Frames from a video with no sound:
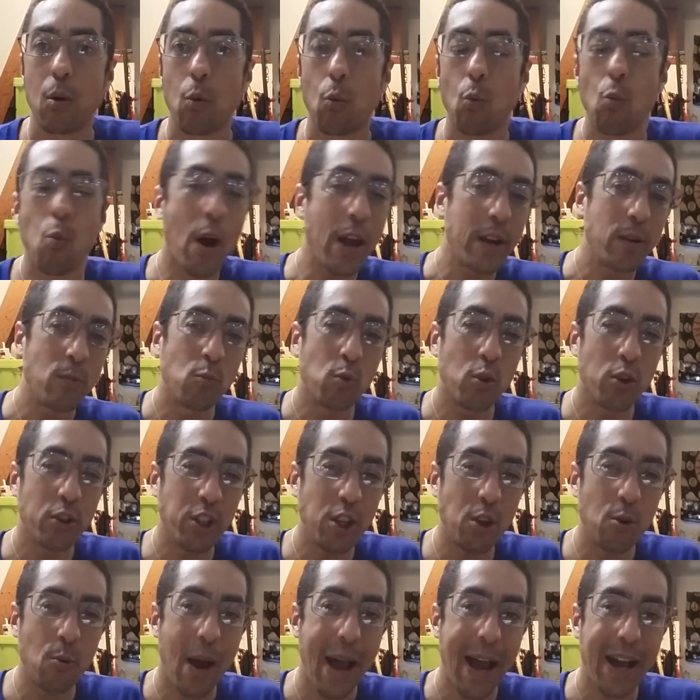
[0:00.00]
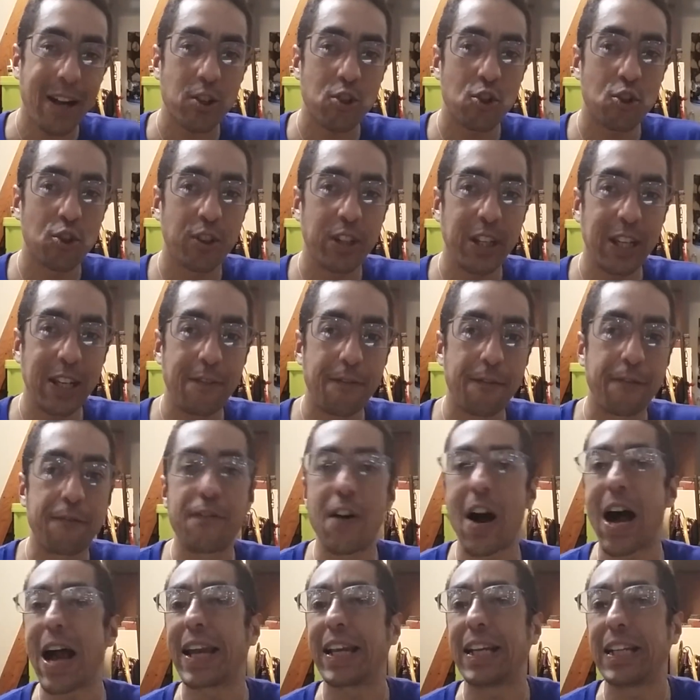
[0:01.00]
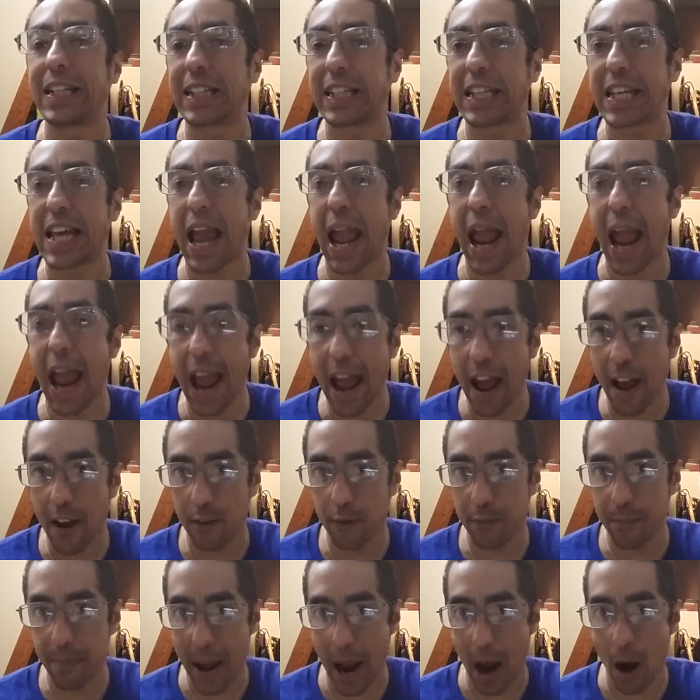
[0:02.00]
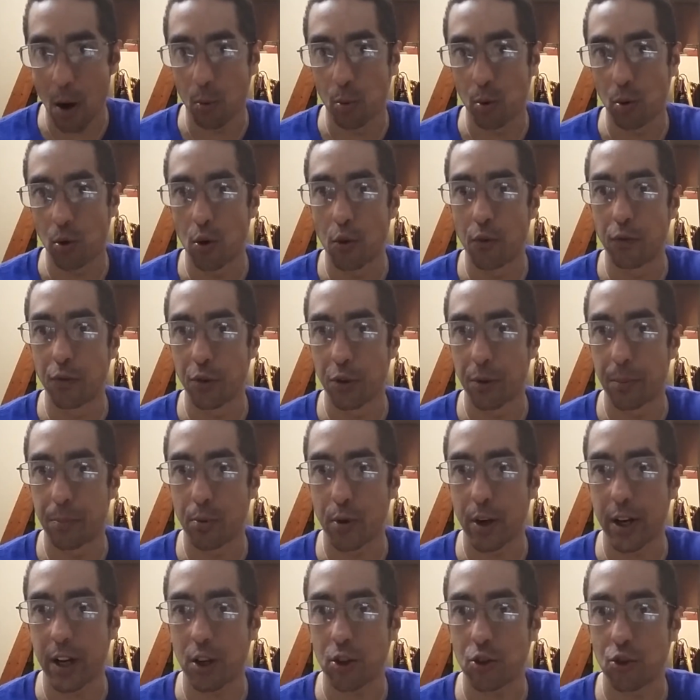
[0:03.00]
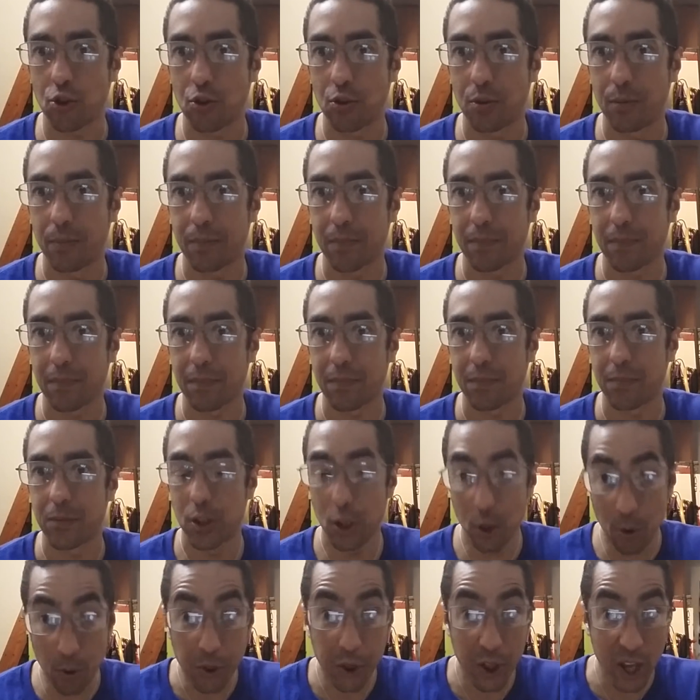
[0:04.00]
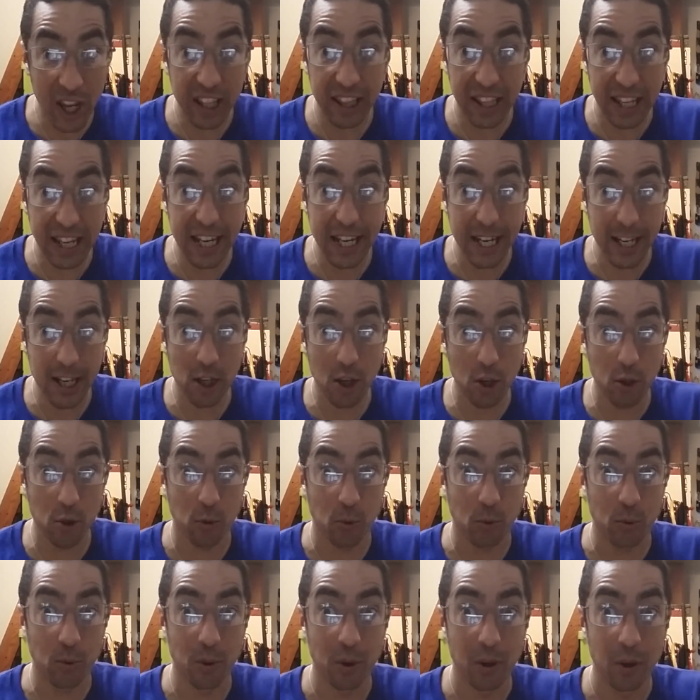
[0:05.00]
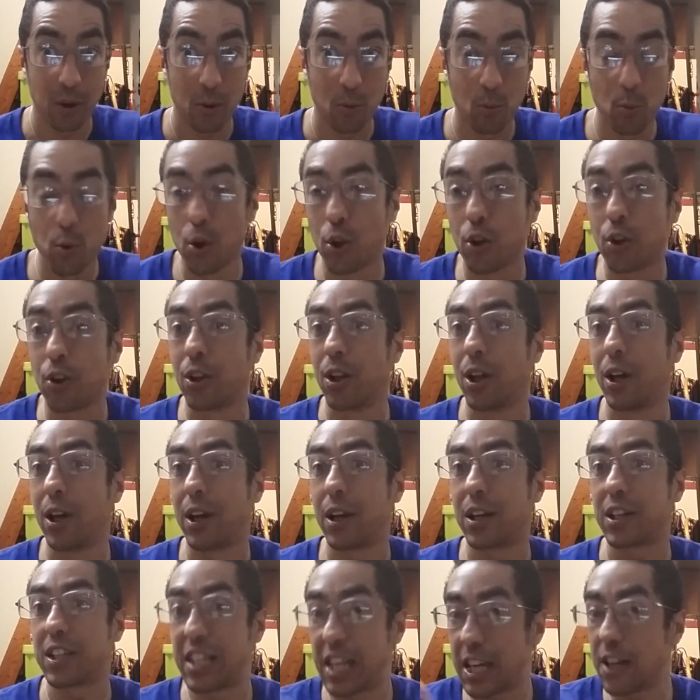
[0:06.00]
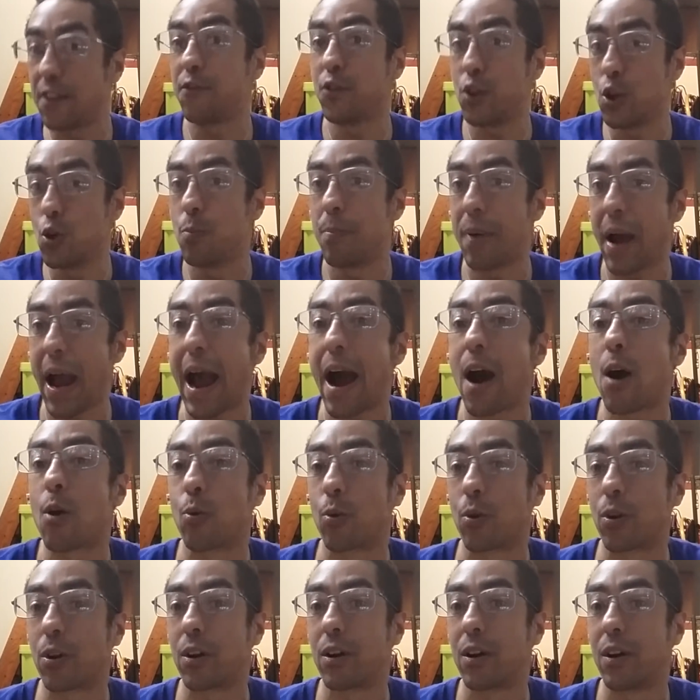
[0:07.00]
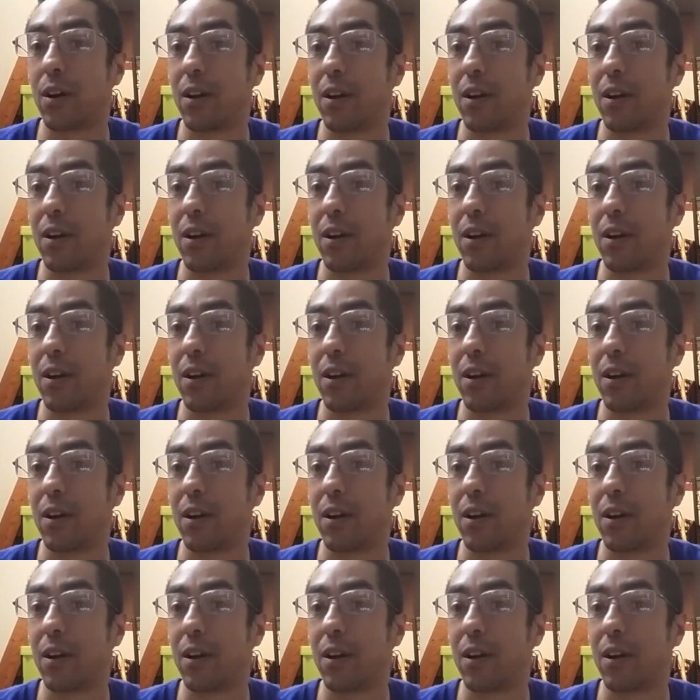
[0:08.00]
when will you actually finally have power over the British? Do you think the EU will give you power?